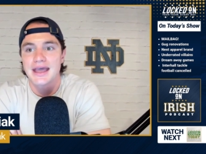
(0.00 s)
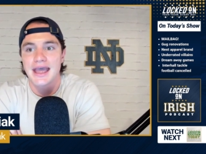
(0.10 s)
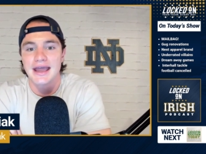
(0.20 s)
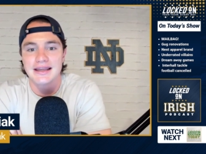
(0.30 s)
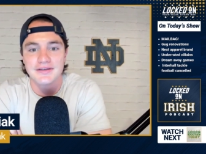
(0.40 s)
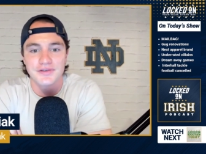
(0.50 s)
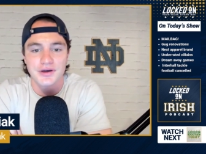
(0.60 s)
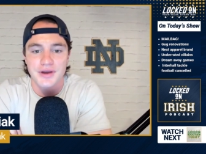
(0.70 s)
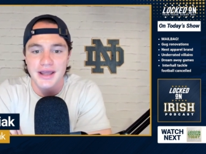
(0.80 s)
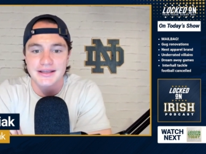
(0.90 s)
And even
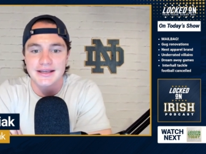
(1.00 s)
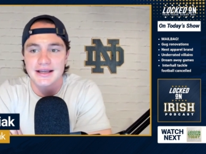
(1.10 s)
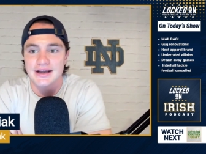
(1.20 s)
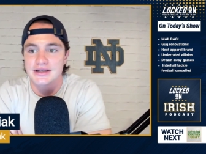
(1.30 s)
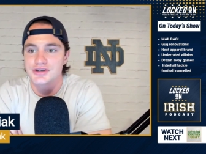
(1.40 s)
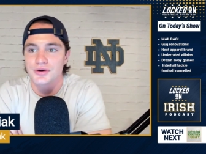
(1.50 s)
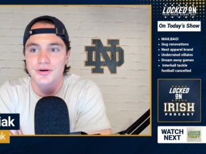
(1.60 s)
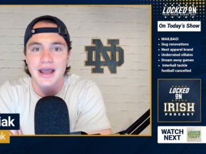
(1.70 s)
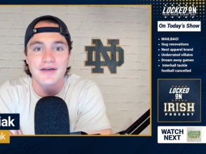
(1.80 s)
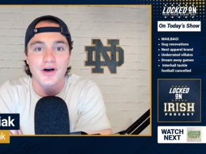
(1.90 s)
though Nike and
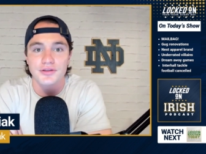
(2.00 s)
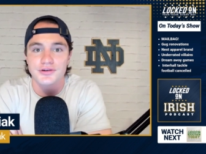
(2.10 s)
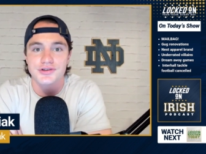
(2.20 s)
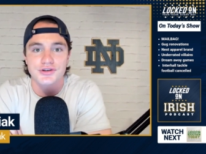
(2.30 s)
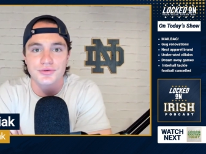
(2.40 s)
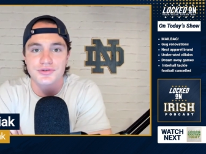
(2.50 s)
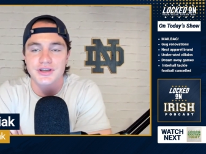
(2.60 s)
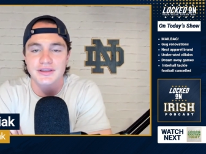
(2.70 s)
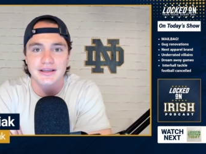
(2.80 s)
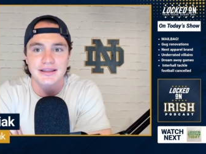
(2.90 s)
Jordan have other schools,
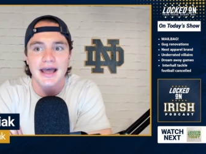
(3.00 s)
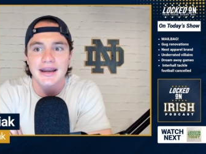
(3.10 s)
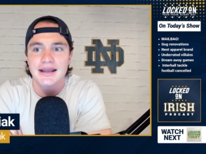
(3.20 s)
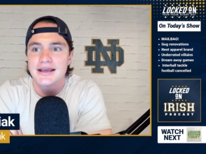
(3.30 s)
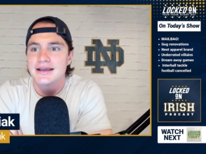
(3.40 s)
I think that,